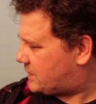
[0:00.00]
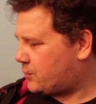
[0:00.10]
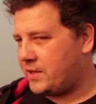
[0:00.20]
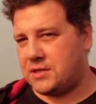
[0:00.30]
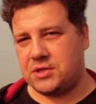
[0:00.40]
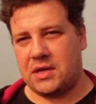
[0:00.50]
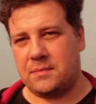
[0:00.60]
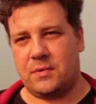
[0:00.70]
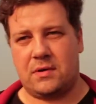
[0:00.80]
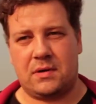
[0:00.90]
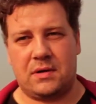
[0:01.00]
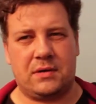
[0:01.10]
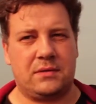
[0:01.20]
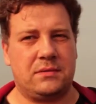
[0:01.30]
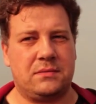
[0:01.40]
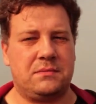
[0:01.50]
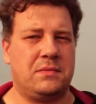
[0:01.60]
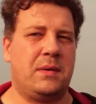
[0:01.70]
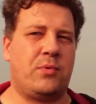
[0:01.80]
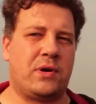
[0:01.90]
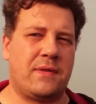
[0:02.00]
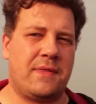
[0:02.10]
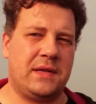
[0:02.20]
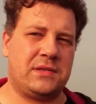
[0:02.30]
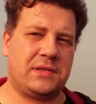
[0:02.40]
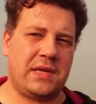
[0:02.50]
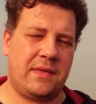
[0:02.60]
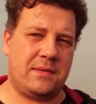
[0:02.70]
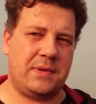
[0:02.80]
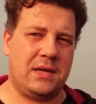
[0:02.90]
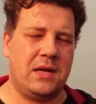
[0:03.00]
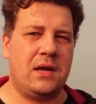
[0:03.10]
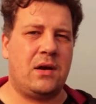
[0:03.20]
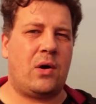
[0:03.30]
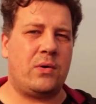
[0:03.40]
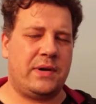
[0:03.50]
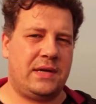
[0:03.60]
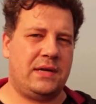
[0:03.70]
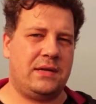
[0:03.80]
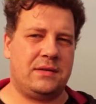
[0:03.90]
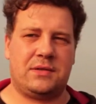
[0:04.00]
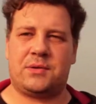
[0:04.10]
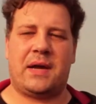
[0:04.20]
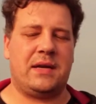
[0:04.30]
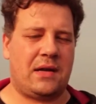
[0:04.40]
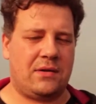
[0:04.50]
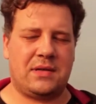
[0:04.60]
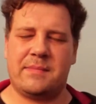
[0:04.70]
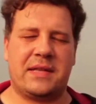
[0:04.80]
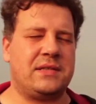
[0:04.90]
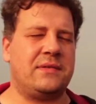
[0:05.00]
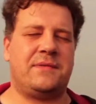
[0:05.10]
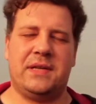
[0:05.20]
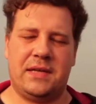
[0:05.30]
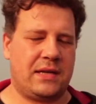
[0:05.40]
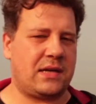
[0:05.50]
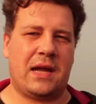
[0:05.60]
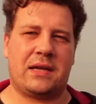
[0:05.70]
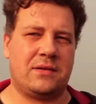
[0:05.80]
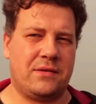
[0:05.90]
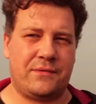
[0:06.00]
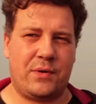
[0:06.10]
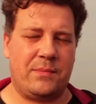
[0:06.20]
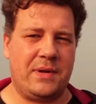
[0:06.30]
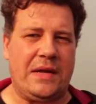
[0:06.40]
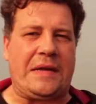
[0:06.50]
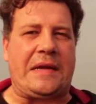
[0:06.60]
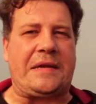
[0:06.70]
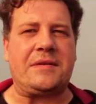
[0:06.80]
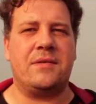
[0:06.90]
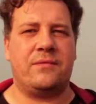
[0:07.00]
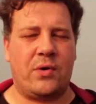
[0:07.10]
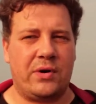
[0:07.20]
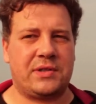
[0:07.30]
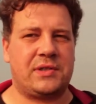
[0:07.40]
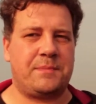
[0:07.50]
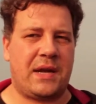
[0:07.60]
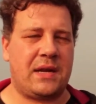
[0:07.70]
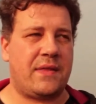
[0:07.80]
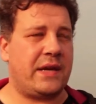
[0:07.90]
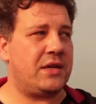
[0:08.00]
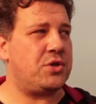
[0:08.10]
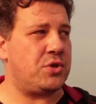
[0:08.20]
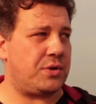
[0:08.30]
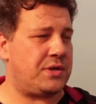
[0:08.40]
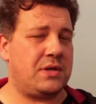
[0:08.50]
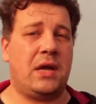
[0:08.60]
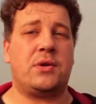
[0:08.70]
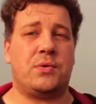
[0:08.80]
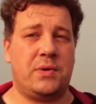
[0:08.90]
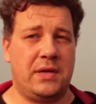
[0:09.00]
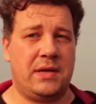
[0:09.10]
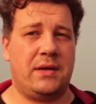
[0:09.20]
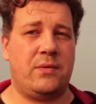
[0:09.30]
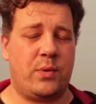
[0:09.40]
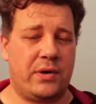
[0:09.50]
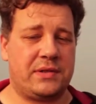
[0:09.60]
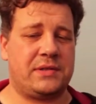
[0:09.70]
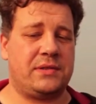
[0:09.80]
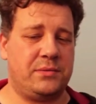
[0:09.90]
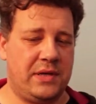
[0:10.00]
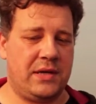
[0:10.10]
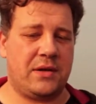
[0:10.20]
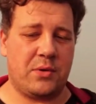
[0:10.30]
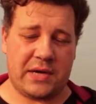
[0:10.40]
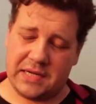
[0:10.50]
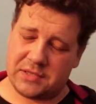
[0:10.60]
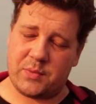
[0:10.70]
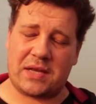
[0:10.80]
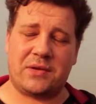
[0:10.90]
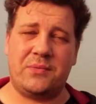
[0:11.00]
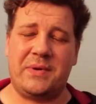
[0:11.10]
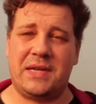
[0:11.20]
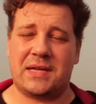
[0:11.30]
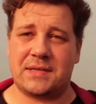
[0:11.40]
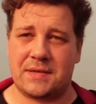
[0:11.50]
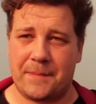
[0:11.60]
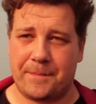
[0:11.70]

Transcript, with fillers: reach and more important things to say than me already tried it out immensely and I can confirm it works better than it should. It really works really good and it's quite convenient.